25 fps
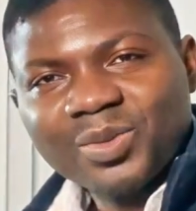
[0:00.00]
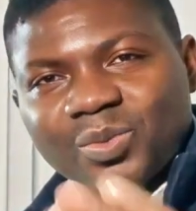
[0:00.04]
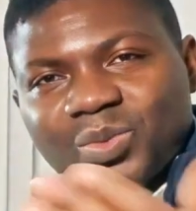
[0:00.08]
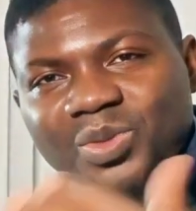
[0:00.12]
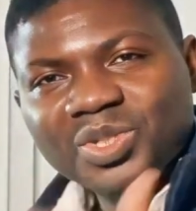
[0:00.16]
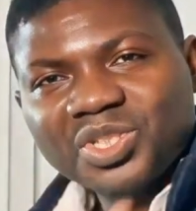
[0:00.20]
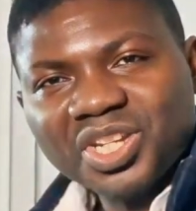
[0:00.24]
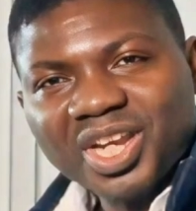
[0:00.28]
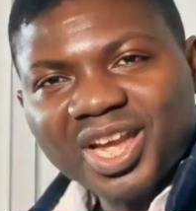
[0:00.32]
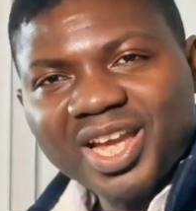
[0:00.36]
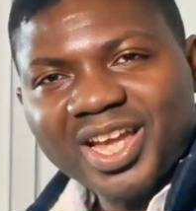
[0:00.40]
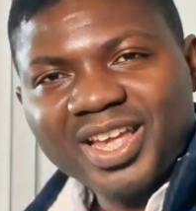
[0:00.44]

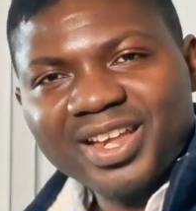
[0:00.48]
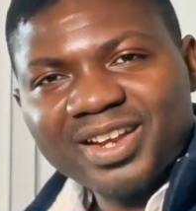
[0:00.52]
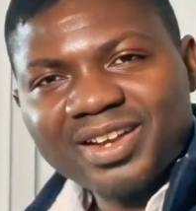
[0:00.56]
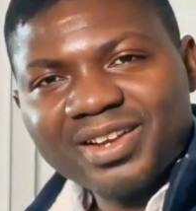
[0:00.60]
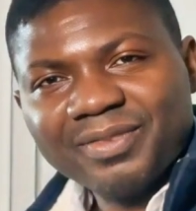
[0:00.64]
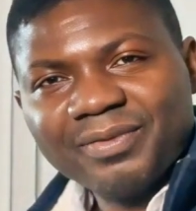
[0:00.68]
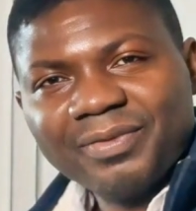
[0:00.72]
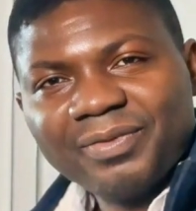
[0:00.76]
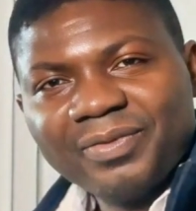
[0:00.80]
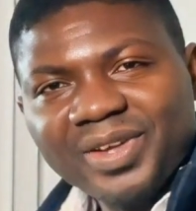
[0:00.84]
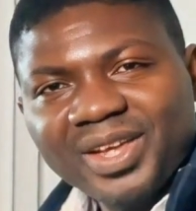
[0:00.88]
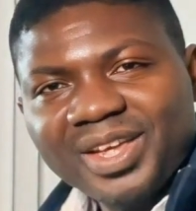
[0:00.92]
which I
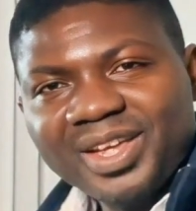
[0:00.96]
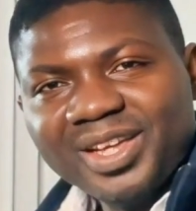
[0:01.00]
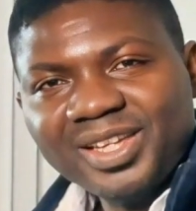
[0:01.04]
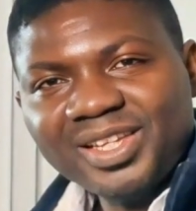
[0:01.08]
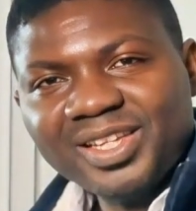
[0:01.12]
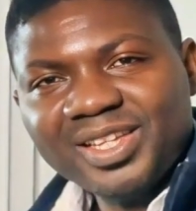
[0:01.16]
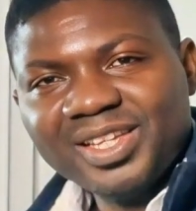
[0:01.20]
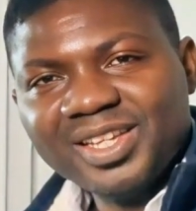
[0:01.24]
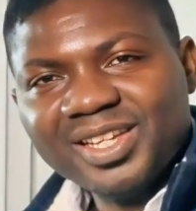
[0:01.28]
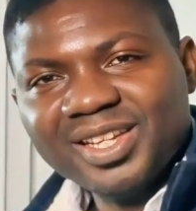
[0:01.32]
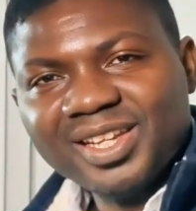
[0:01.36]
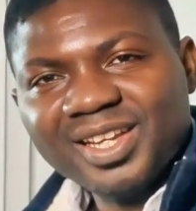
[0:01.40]
refer
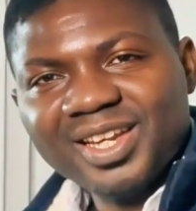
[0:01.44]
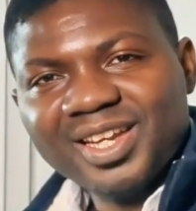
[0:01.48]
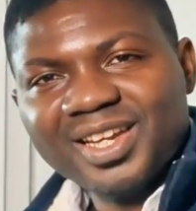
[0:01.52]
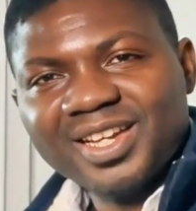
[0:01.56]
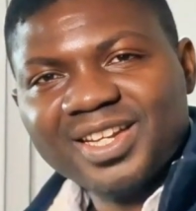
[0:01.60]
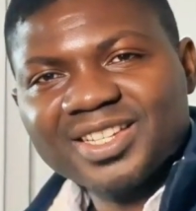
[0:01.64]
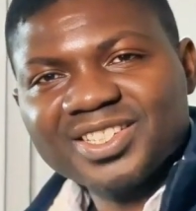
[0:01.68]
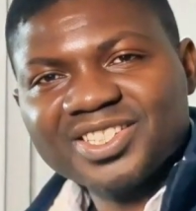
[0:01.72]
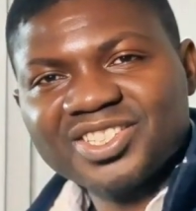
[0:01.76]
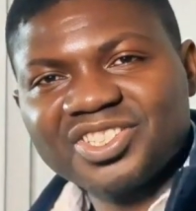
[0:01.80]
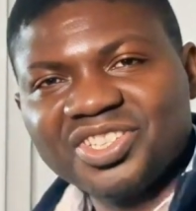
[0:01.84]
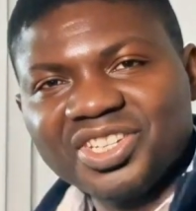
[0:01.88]
here
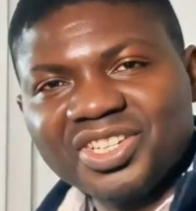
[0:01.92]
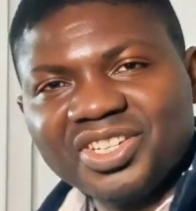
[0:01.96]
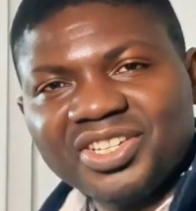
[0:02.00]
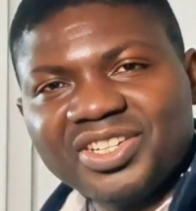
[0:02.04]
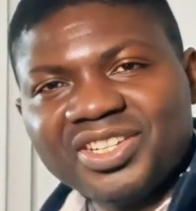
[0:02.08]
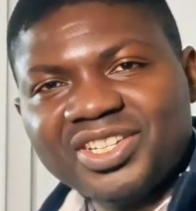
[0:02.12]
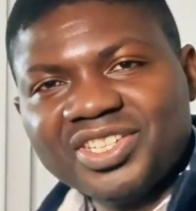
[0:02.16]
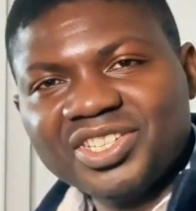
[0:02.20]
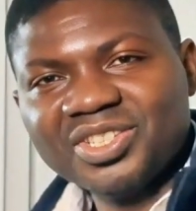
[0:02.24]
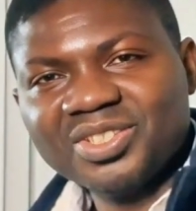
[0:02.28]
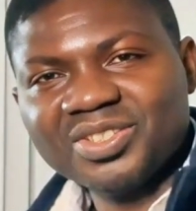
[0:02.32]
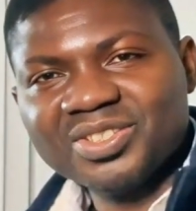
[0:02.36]
as
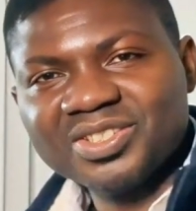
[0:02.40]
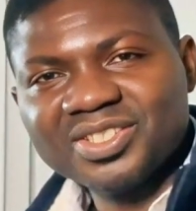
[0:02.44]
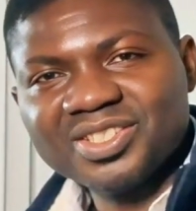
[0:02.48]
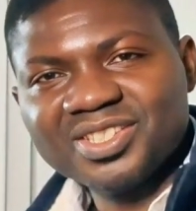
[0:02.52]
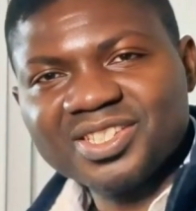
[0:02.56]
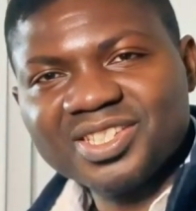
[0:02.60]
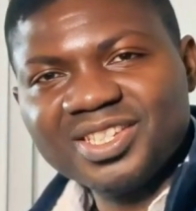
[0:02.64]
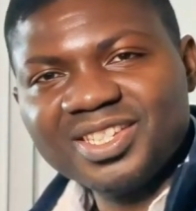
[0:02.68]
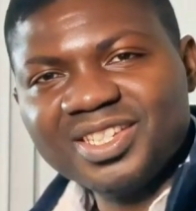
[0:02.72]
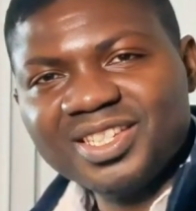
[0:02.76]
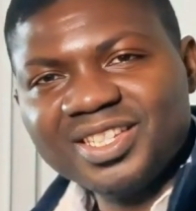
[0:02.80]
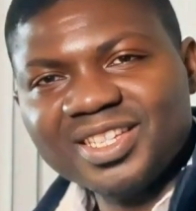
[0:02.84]
Generation
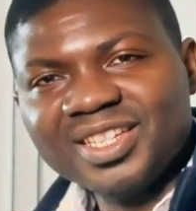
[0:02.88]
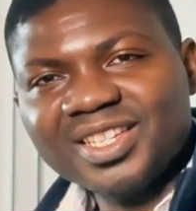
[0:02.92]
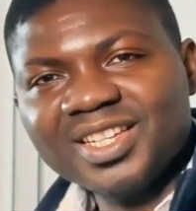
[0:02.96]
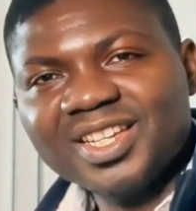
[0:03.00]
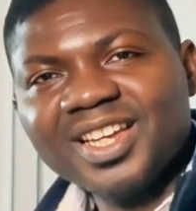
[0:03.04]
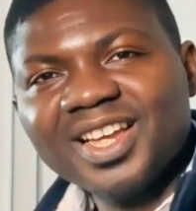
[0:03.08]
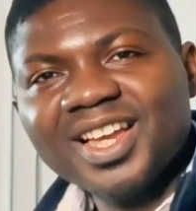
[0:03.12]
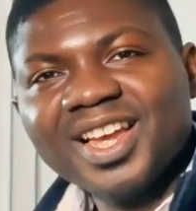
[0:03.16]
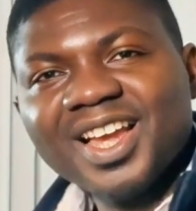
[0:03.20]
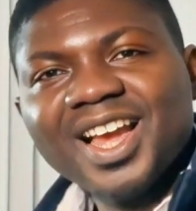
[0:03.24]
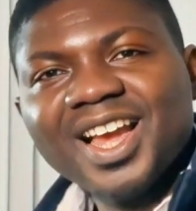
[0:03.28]
Z,